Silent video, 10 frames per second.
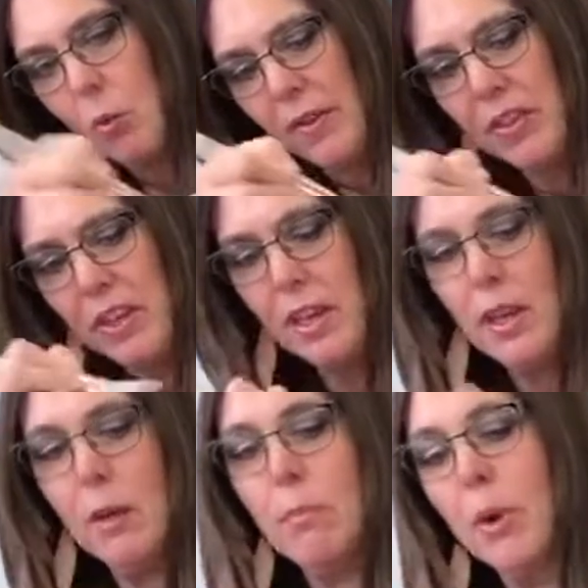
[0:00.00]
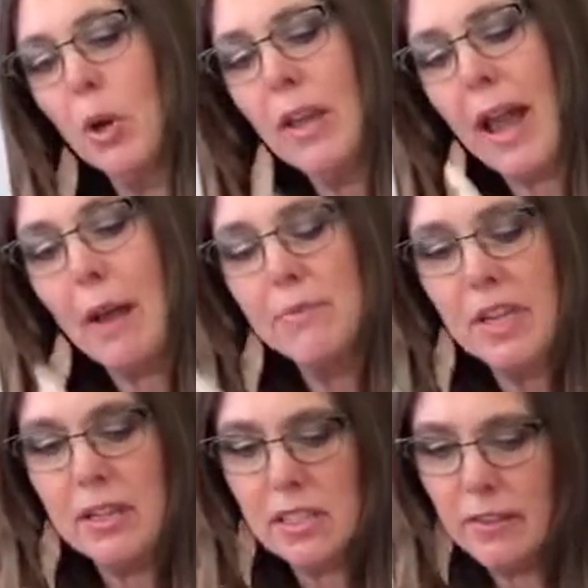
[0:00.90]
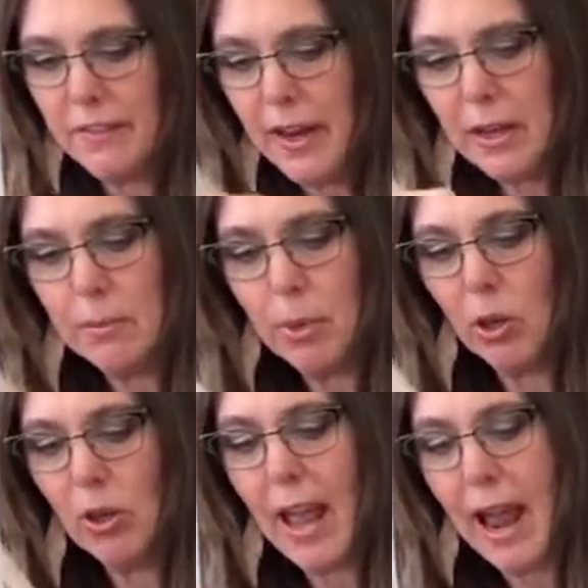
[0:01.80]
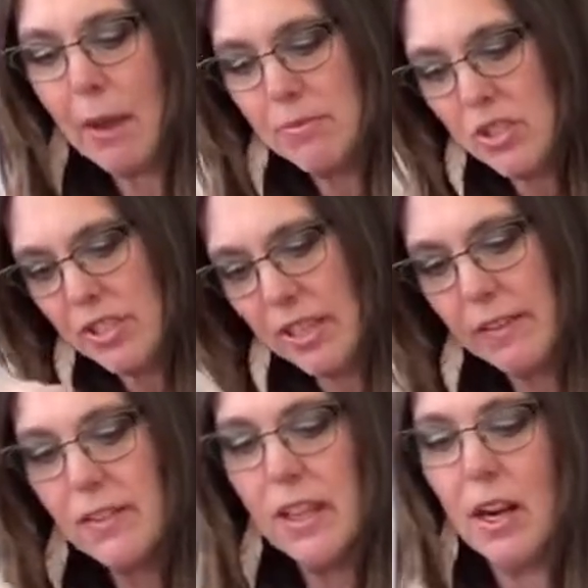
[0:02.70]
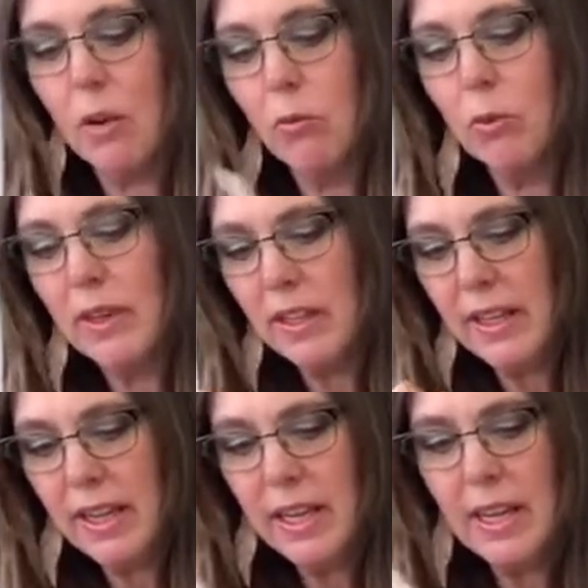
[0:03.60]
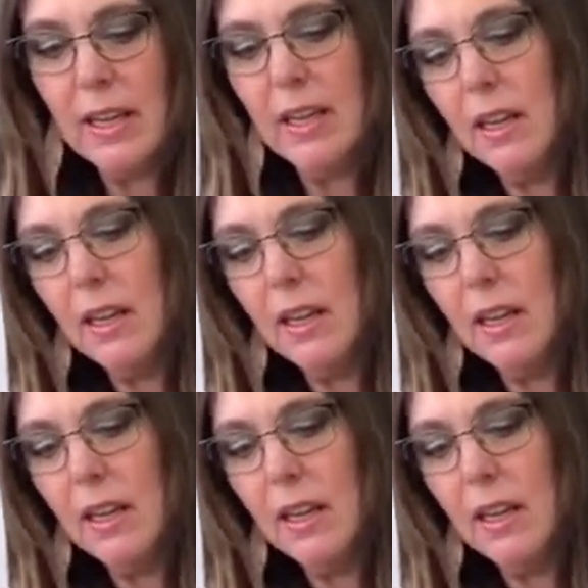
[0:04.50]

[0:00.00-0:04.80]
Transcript: What the burlap does, the faded burlap just gives it a really